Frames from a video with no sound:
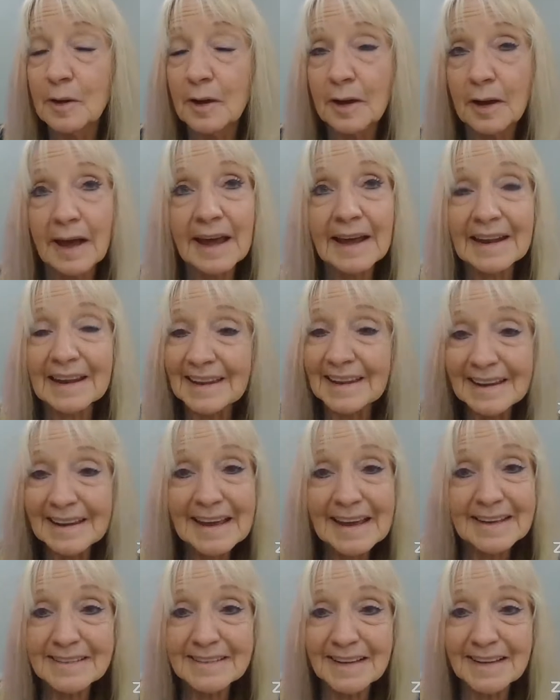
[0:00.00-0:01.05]
at
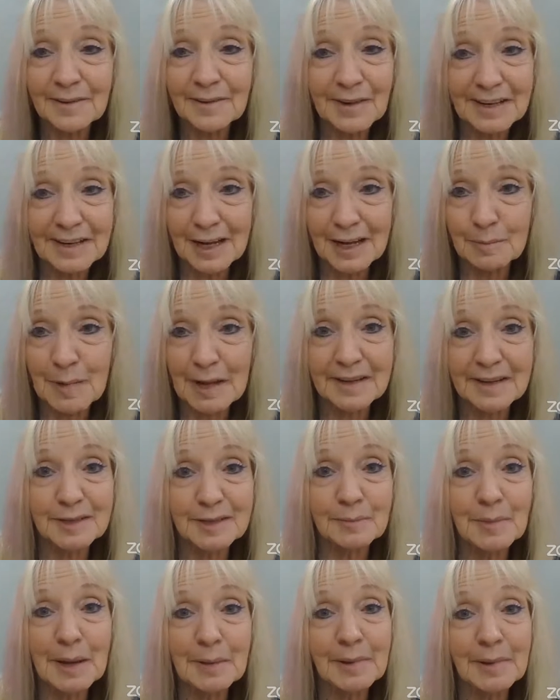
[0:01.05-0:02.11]
least every 10 minutes,
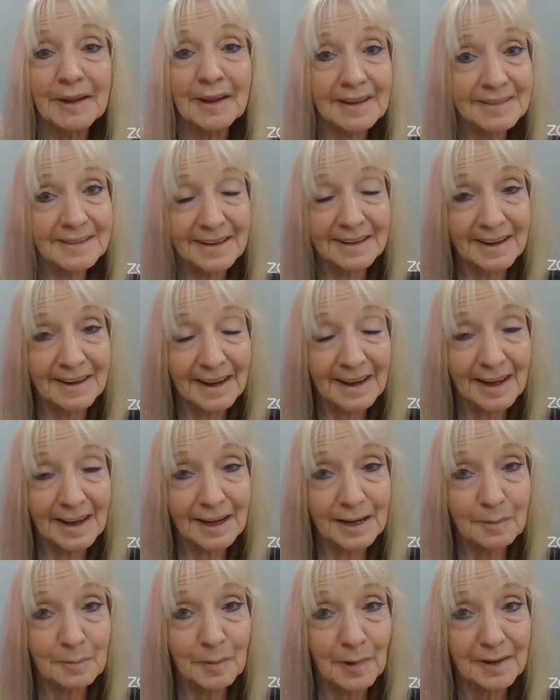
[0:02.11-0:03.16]
maybe less than that.
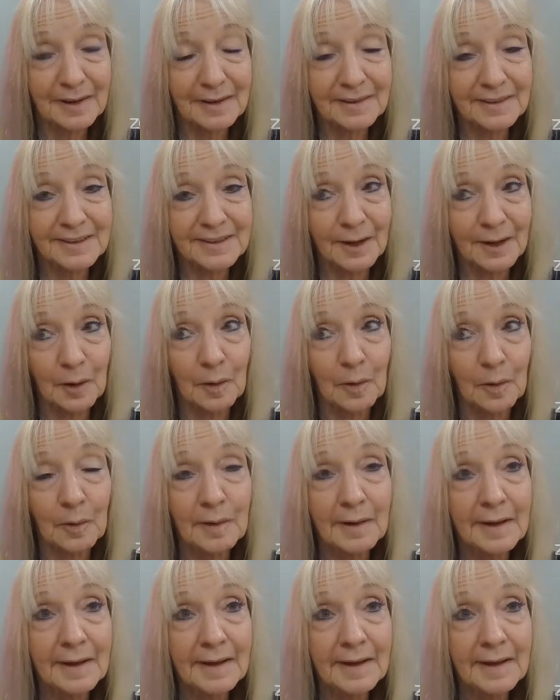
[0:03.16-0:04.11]
But so